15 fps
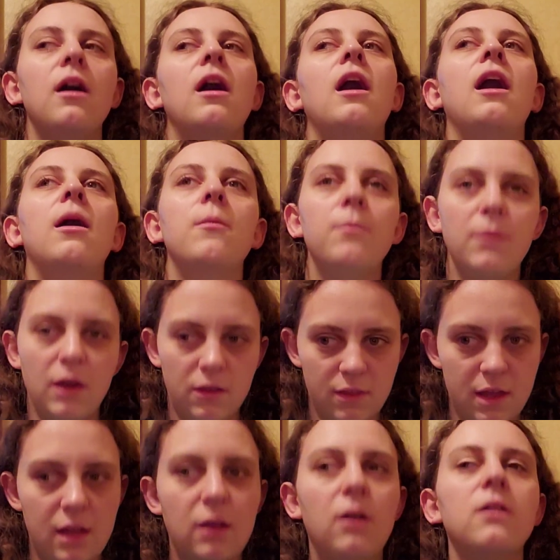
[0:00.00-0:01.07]

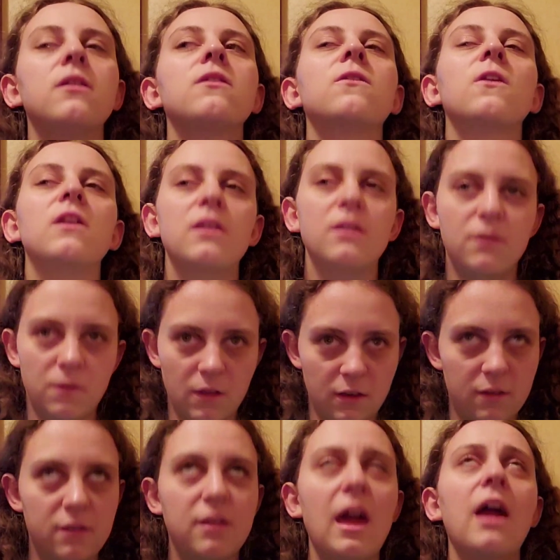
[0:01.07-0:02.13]
And then on
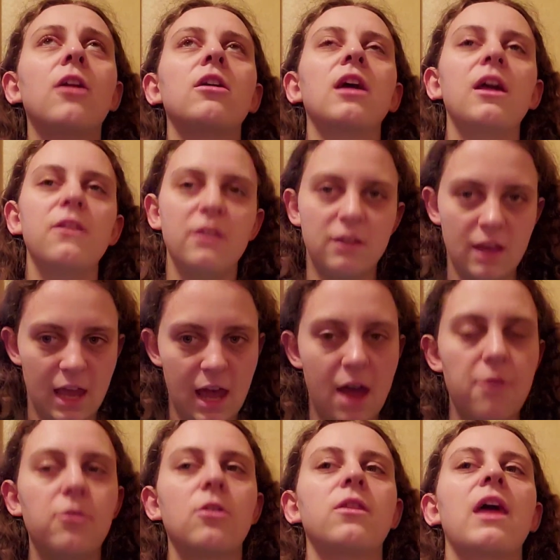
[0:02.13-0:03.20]
the Saturday, the day
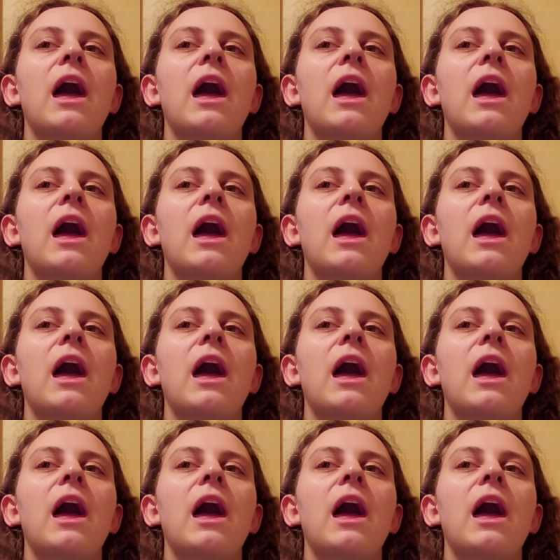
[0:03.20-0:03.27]
after